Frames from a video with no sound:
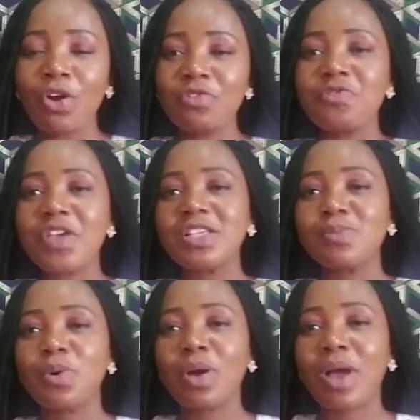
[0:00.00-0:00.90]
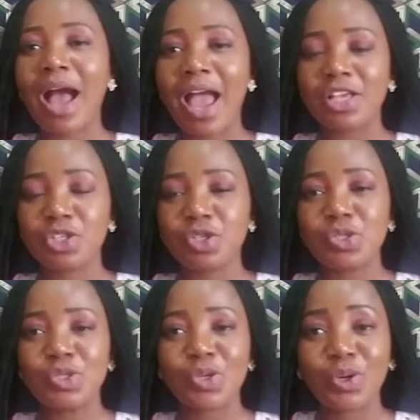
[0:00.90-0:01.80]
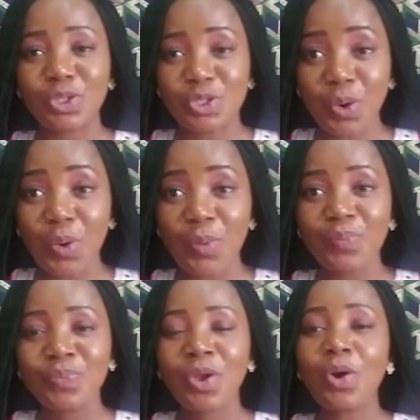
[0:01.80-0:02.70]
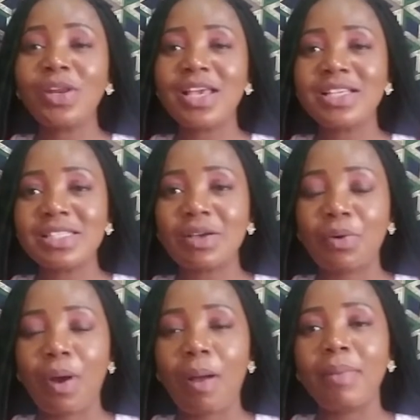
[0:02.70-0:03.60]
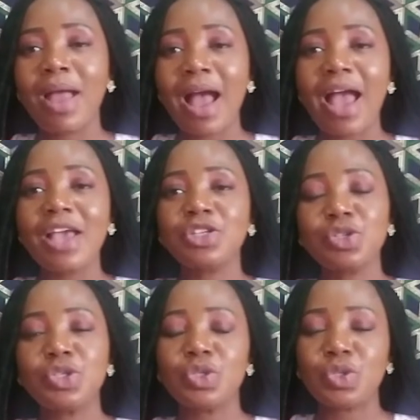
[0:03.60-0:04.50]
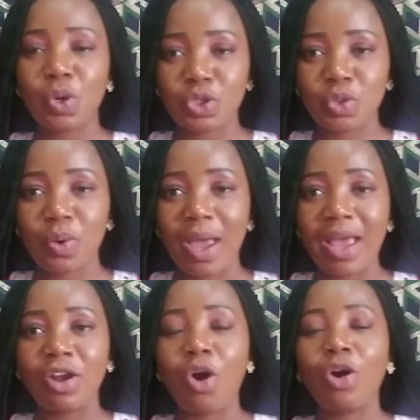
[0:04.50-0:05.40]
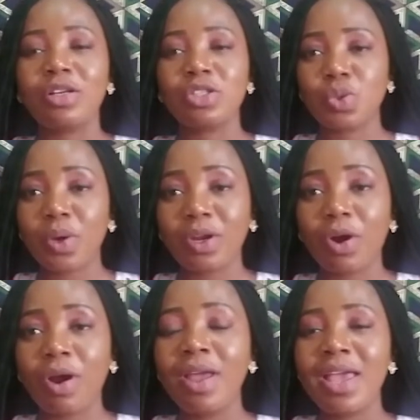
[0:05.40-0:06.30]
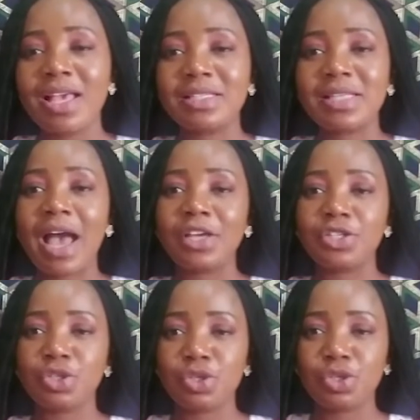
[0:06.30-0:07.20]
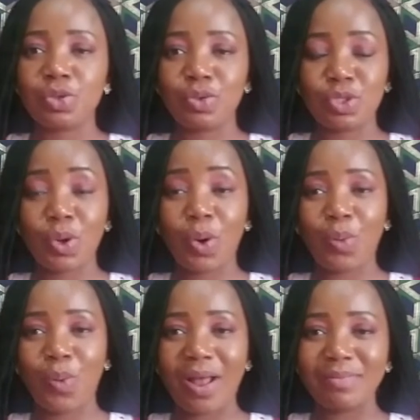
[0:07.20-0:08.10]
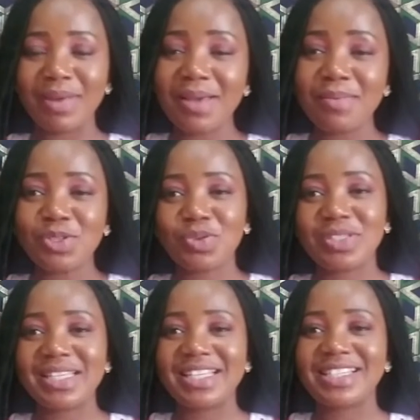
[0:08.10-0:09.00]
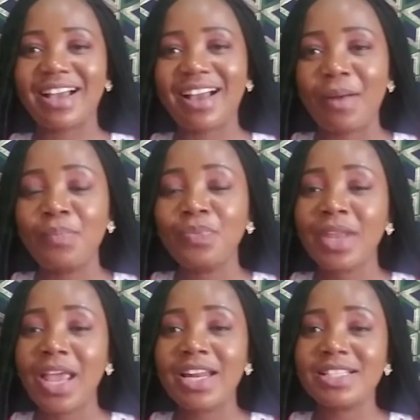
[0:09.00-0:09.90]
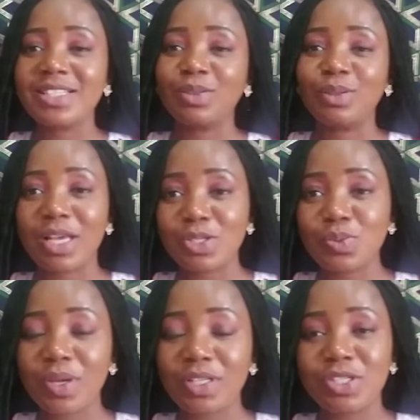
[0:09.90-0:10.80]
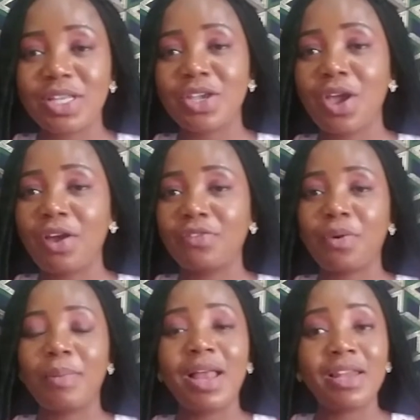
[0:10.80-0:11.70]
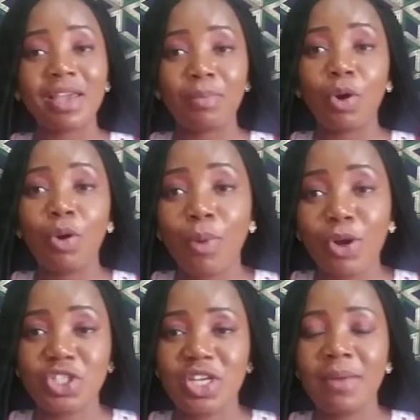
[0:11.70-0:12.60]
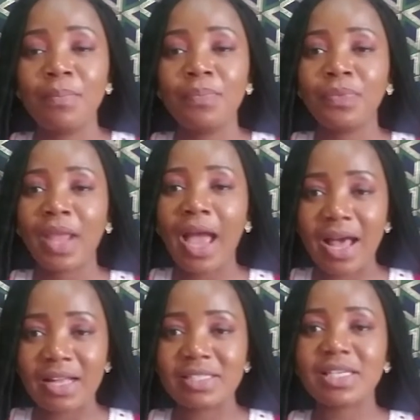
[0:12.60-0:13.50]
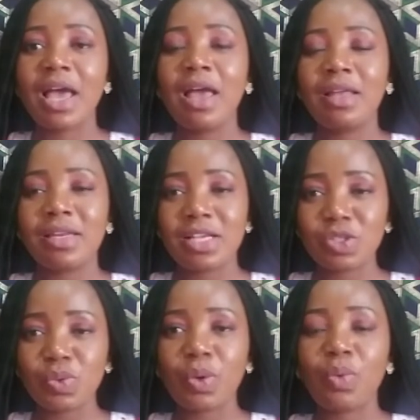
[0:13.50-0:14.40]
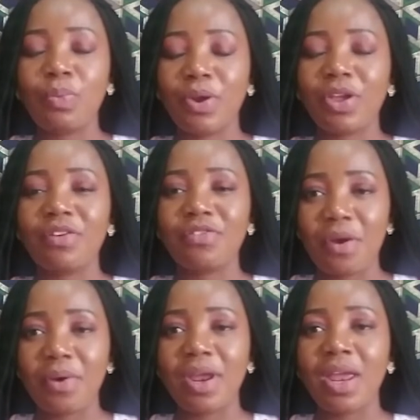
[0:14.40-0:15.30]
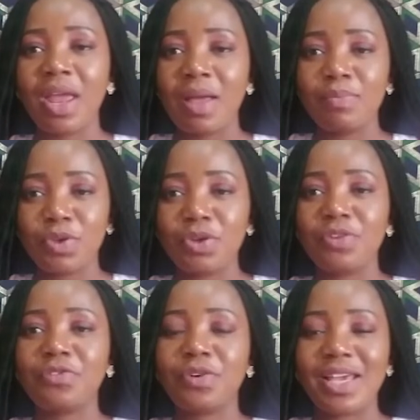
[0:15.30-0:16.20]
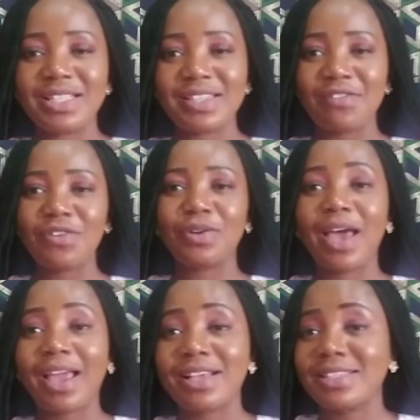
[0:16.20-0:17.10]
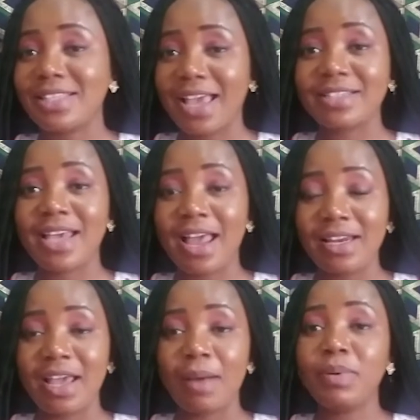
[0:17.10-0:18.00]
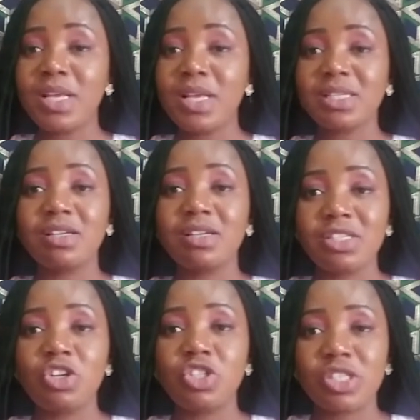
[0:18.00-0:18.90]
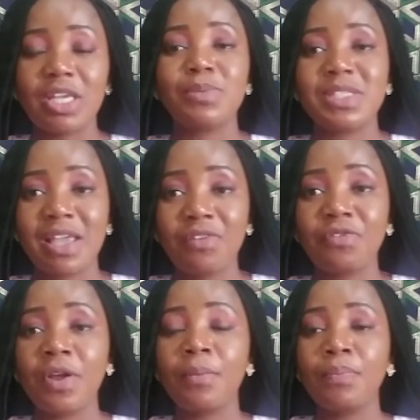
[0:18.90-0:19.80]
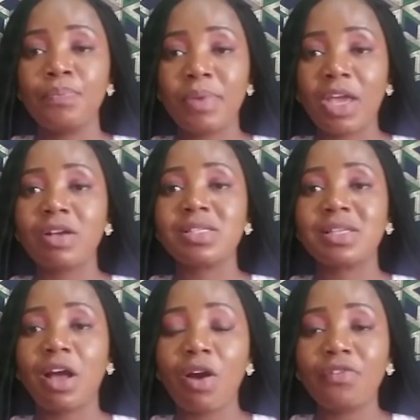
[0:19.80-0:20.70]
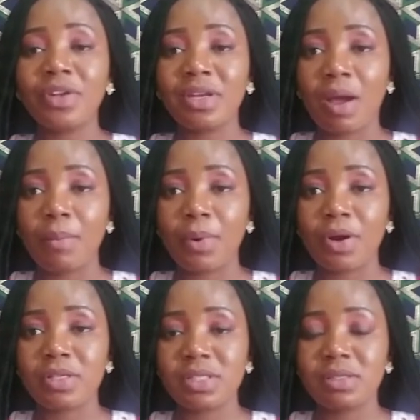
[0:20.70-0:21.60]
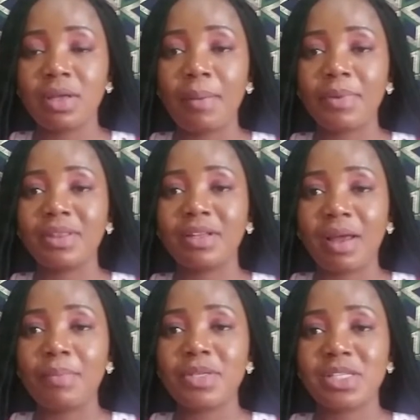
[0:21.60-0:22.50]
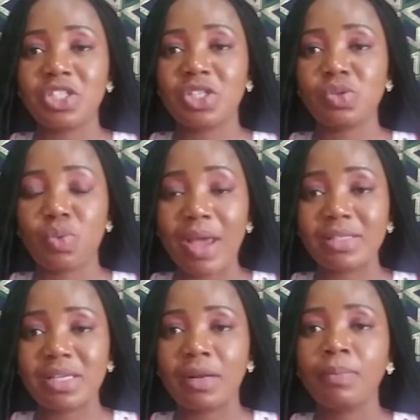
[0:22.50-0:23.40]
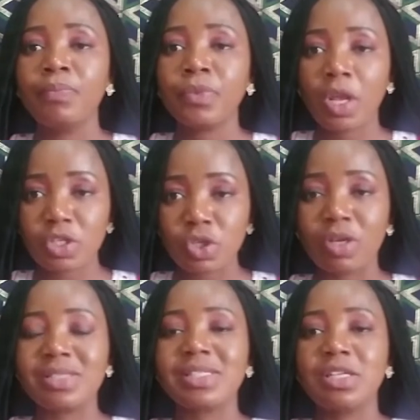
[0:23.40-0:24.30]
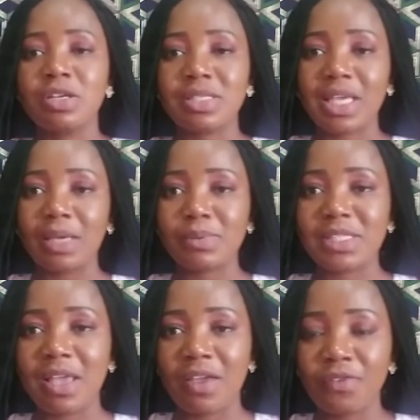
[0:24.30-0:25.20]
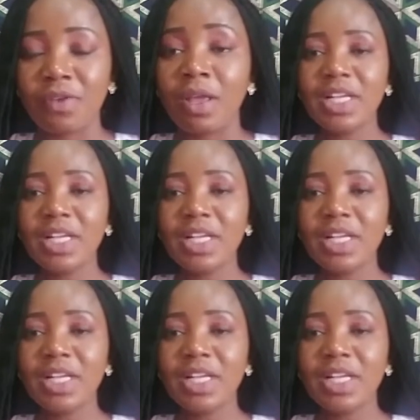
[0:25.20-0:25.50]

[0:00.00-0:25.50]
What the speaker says: On Facebook, I Choose You Talk Show. On Instagram, I Choose You Talk Show, and on Twitter is I Choose You Talk 1. My name is Christine Jaka, and until next week, today you heard from Elikem Kumordzi, and next week we'll bring you a very beautiful interview. Like I said earlier, please continue to keep safe, because the COVID numbers, the numbers are just rising, so continue to keep safe,